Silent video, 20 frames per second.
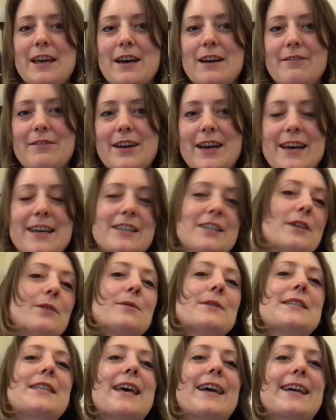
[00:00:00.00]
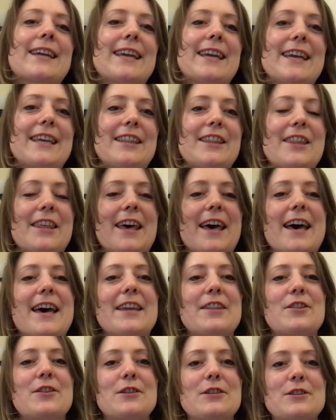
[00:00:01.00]
that I've had. I was that kid that
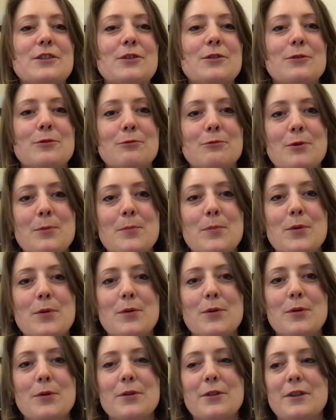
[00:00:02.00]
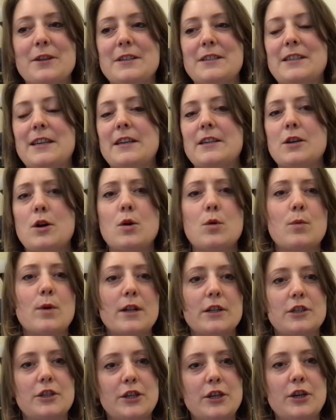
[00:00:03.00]
had the school report that said, oh,
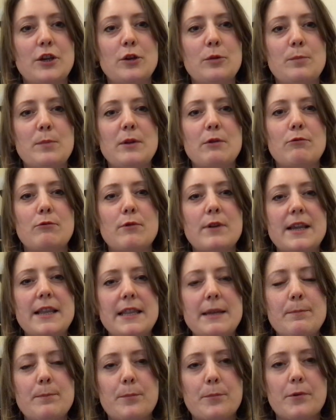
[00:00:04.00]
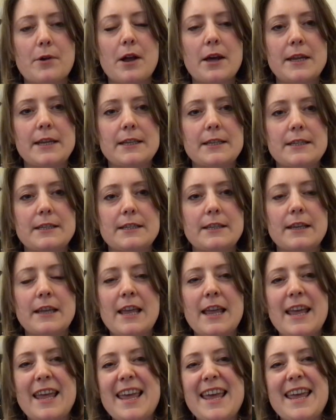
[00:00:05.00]
well, she could be really bright
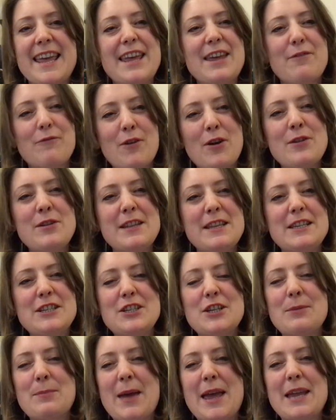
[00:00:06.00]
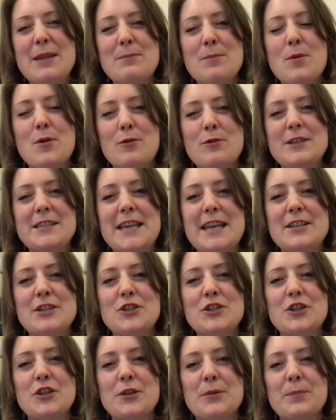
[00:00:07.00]
if only she paid more
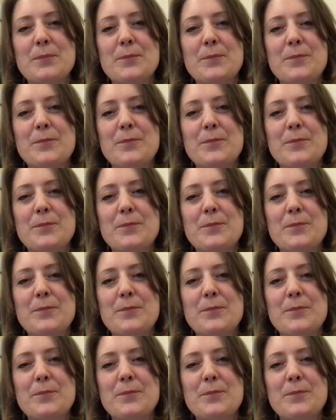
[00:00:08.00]
attention.